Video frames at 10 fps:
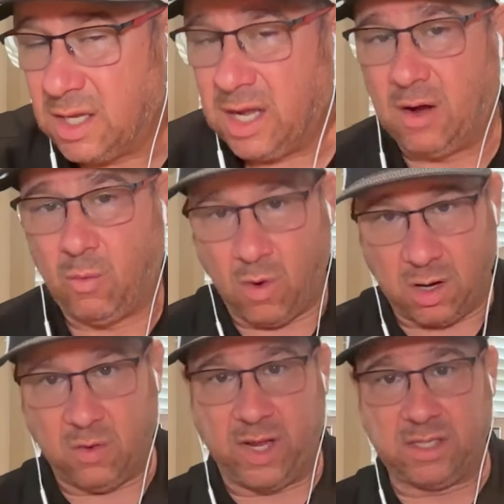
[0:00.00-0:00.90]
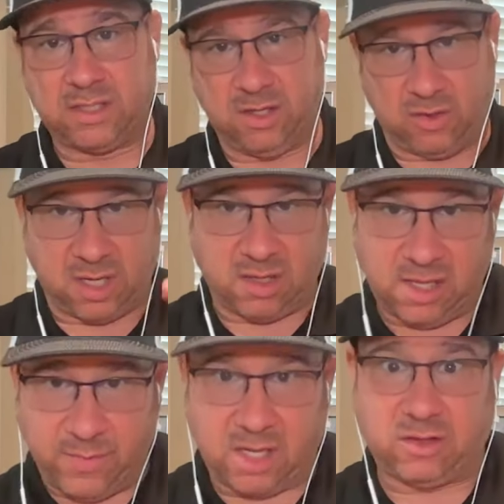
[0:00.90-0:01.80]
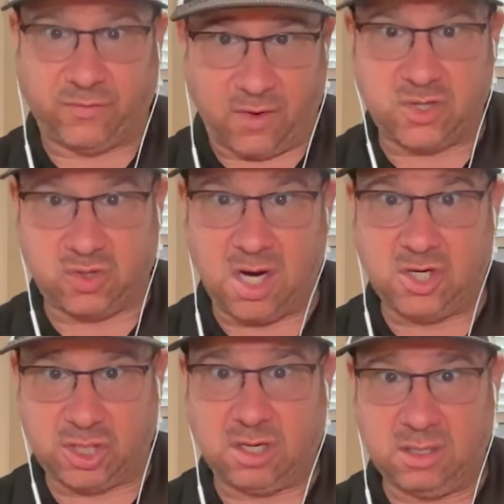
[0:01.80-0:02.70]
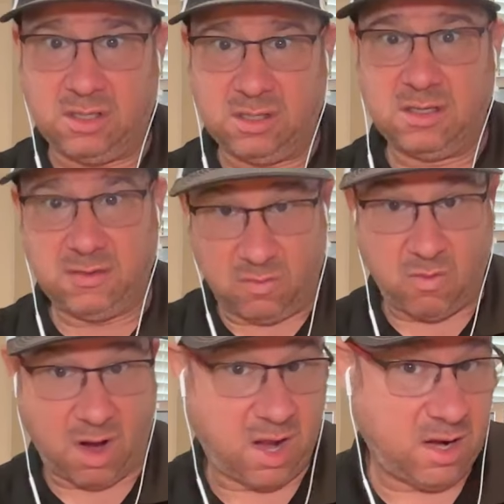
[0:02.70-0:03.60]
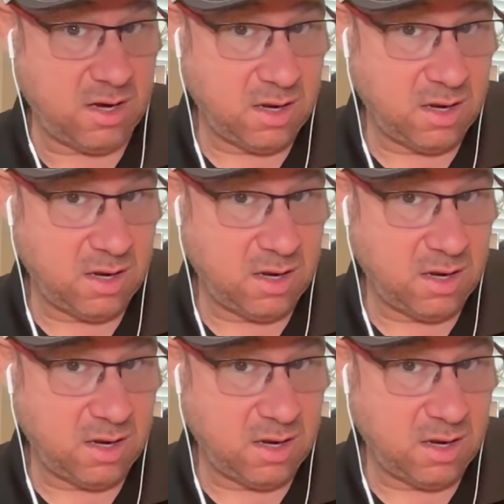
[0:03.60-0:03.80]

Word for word: And one of the ways that you can eliminate the frustration, right?